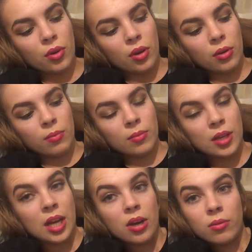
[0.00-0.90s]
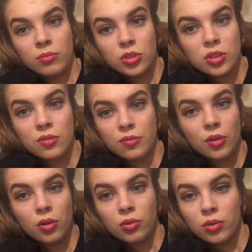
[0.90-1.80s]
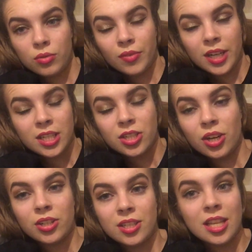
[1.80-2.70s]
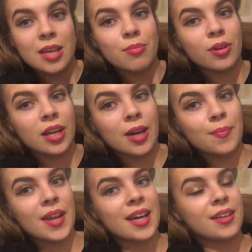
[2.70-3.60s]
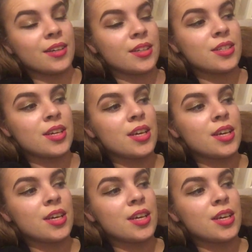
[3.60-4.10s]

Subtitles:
And now I'm just full and ready to go to sleep, really. I'm knackered.